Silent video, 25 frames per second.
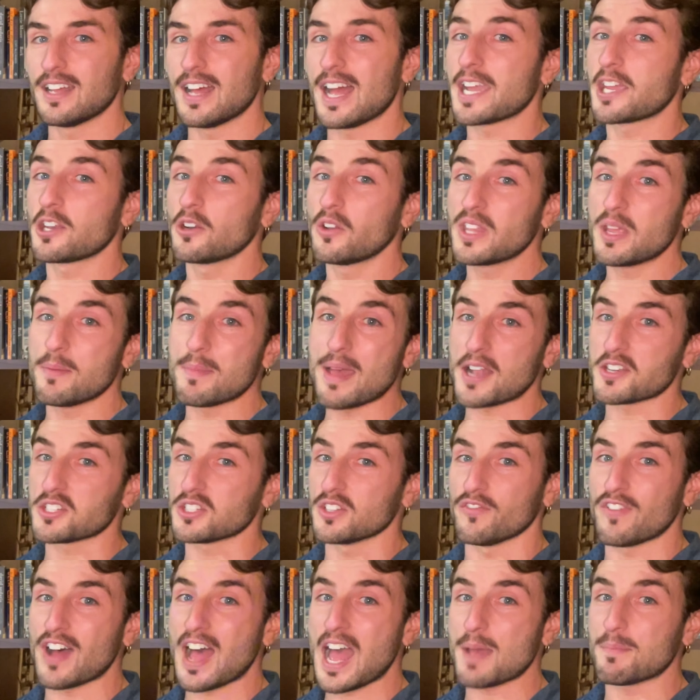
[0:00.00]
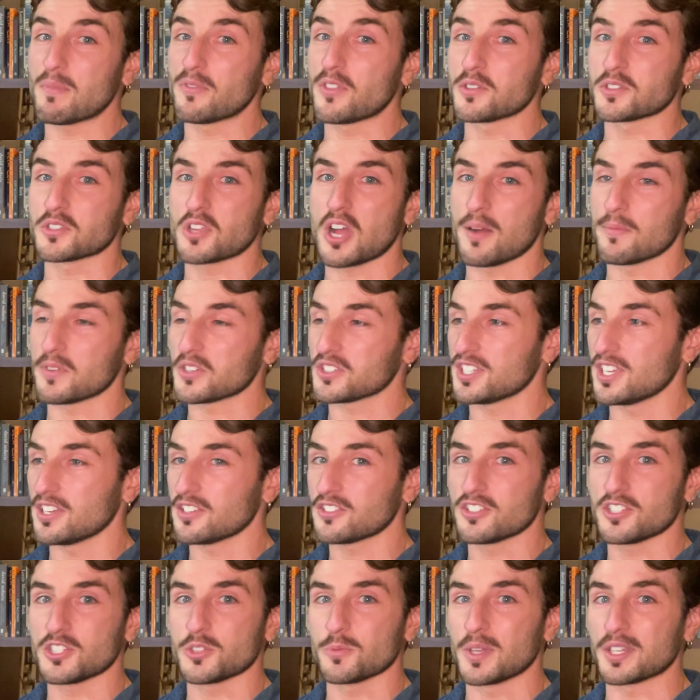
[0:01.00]
I can only imagine the vibe of those
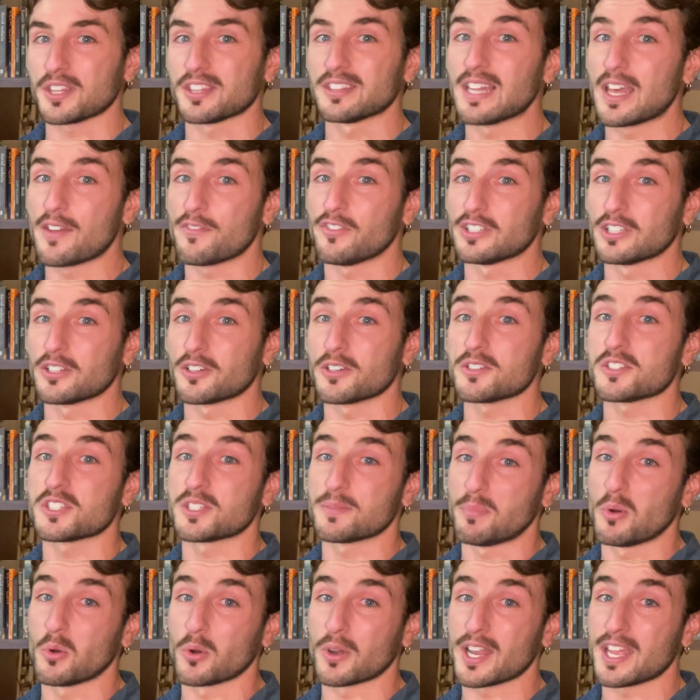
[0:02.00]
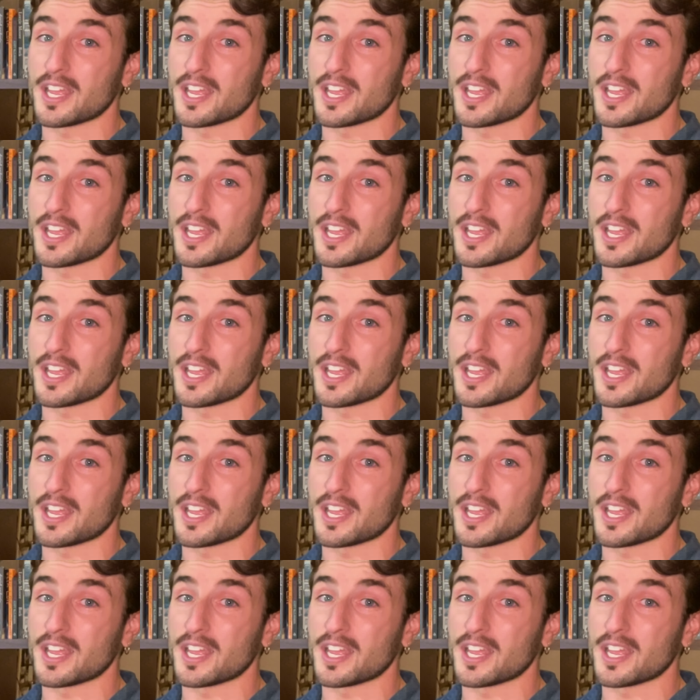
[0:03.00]
conversations with Life Alert support